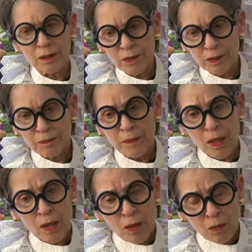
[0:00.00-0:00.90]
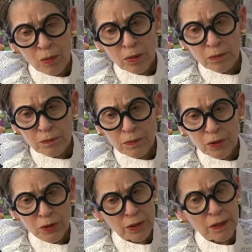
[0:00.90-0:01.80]
I see. Well,
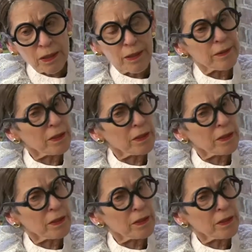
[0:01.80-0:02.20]
Sarah, I